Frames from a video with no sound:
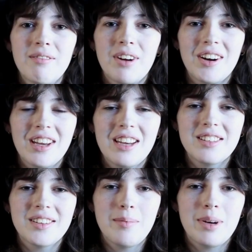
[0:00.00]
fairly
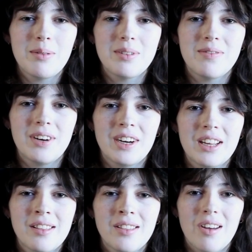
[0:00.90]
easily, but it was
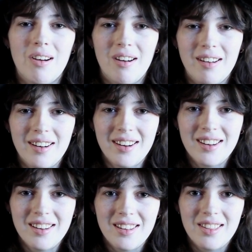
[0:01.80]
very long,
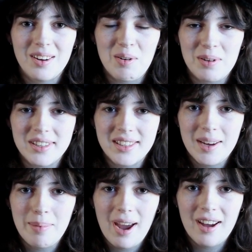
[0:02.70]
the
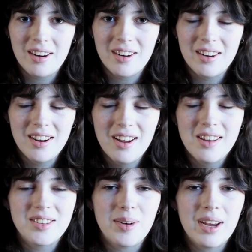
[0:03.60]
corset pattern.
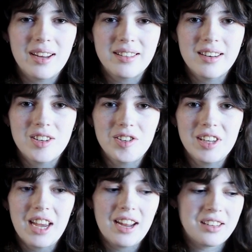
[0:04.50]
So I
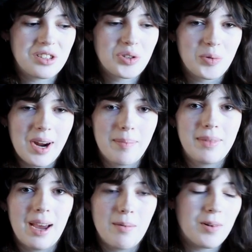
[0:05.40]
essentially had to
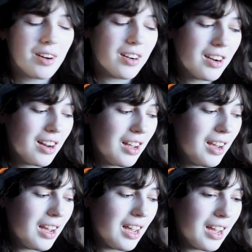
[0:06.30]
scrap that one
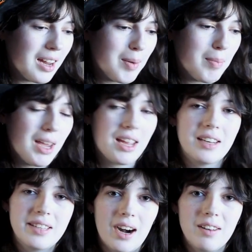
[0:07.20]
and make an
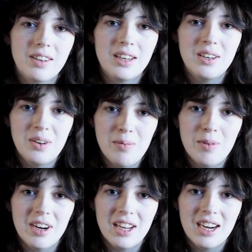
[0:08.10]
entirely new
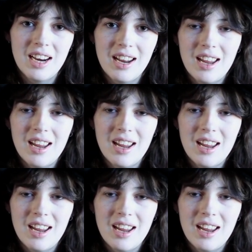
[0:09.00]
one.